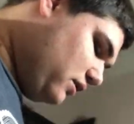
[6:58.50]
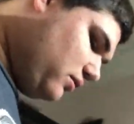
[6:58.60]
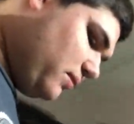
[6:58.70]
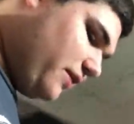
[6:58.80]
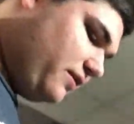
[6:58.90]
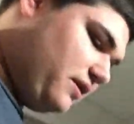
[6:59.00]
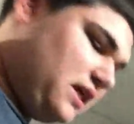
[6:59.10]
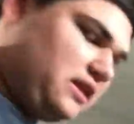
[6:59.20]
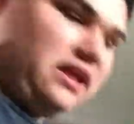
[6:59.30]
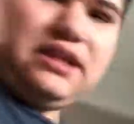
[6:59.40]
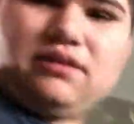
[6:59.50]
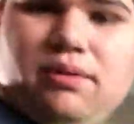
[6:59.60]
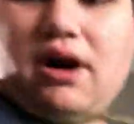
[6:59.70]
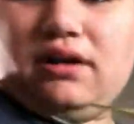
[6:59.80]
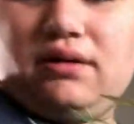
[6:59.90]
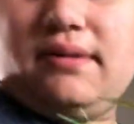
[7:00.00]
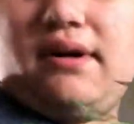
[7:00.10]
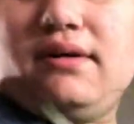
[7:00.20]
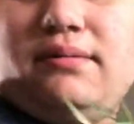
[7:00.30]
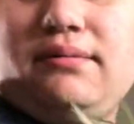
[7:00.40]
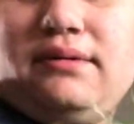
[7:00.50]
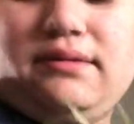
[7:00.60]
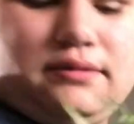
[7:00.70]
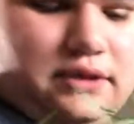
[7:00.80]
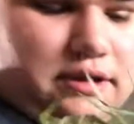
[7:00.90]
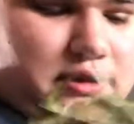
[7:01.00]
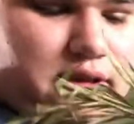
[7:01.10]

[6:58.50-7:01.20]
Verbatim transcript: is my sickly little parlor palm. It's